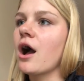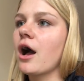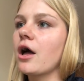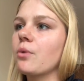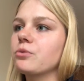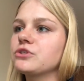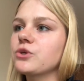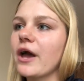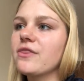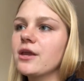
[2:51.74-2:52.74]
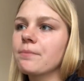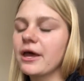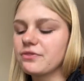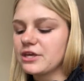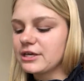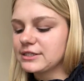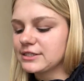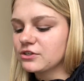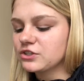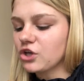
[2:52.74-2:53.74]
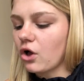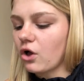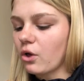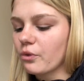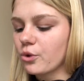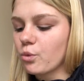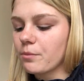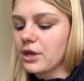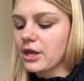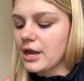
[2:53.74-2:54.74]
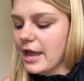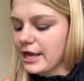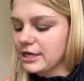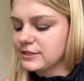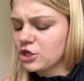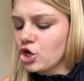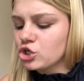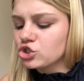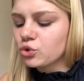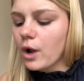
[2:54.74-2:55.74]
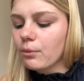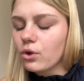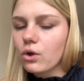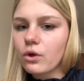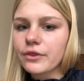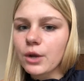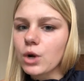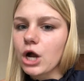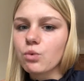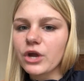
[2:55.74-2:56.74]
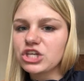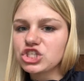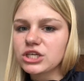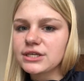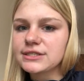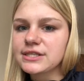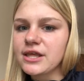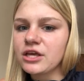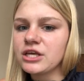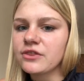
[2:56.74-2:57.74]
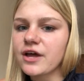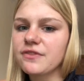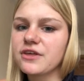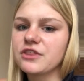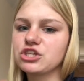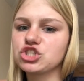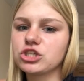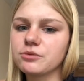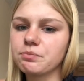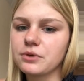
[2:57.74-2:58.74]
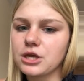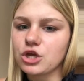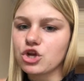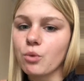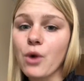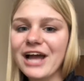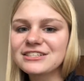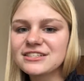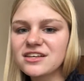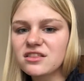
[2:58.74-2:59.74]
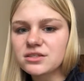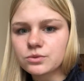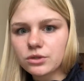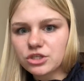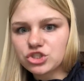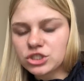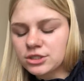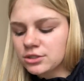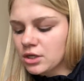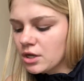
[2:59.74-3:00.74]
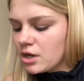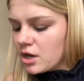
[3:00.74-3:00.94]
So I think Pentheus saw the women as trouble. They were outrageous. That he thought that they shouldn't be, practicing this religion.